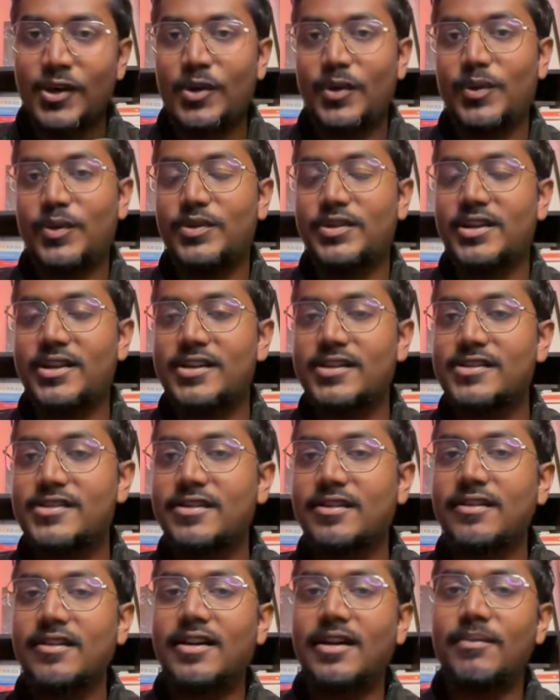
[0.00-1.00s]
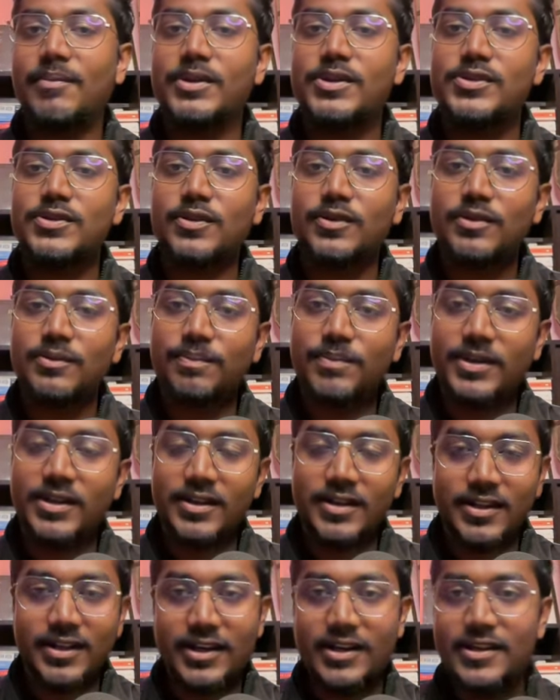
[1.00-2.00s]
or there is a Amazon Pay
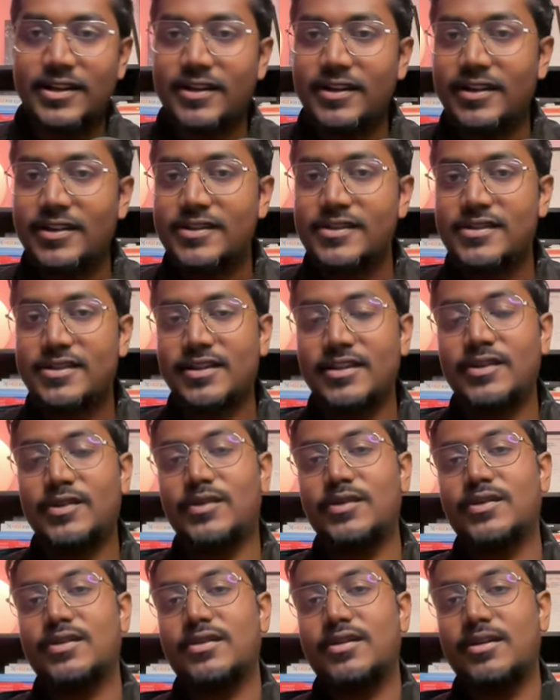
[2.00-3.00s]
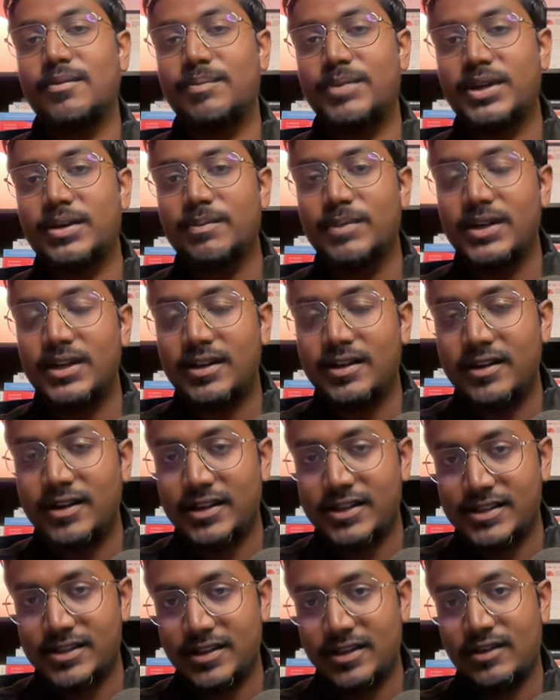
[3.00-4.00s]
Great Indian sale, or a Big Billion
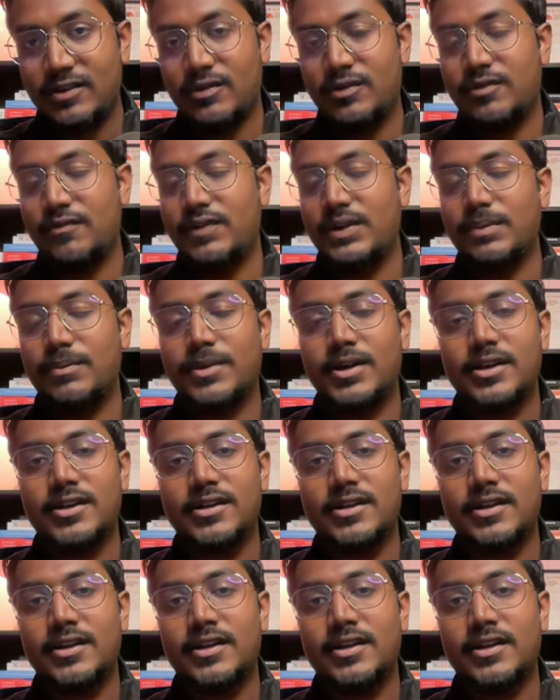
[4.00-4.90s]
Day sale on Flipkart.